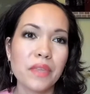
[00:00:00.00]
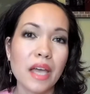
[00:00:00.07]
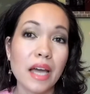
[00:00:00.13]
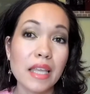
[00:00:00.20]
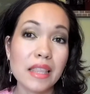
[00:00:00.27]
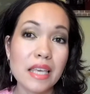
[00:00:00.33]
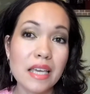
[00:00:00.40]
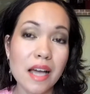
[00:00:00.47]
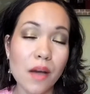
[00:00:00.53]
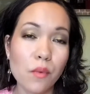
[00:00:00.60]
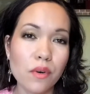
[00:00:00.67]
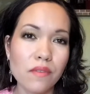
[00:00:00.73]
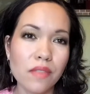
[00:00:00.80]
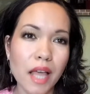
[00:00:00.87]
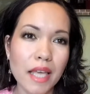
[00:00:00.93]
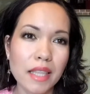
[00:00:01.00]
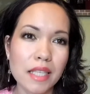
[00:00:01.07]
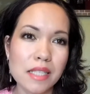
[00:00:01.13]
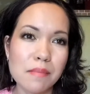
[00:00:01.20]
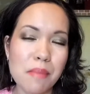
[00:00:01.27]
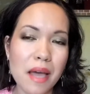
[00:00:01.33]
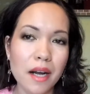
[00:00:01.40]
I think I would have liked
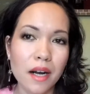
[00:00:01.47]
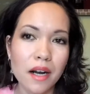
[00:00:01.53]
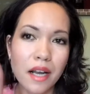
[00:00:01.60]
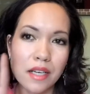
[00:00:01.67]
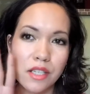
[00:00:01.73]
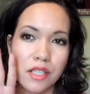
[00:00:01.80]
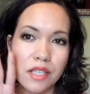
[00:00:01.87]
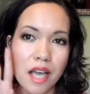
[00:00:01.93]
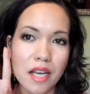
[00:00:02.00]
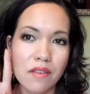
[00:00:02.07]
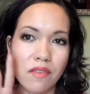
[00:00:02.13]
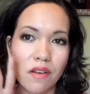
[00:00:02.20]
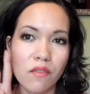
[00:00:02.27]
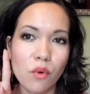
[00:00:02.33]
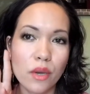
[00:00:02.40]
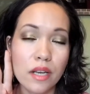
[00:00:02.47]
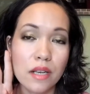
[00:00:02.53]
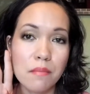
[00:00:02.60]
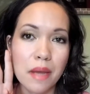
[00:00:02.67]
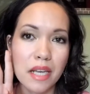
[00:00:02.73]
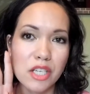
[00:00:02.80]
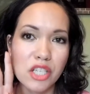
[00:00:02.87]
this better and just kind of avoided
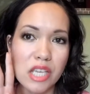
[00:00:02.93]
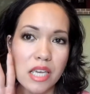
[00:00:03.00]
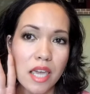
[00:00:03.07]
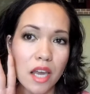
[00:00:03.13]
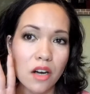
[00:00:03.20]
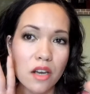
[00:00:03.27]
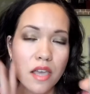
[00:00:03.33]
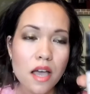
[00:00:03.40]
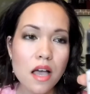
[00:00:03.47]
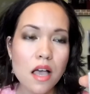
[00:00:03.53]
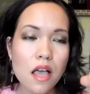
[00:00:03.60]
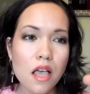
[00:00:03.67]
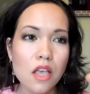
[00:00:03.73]
my cheek area.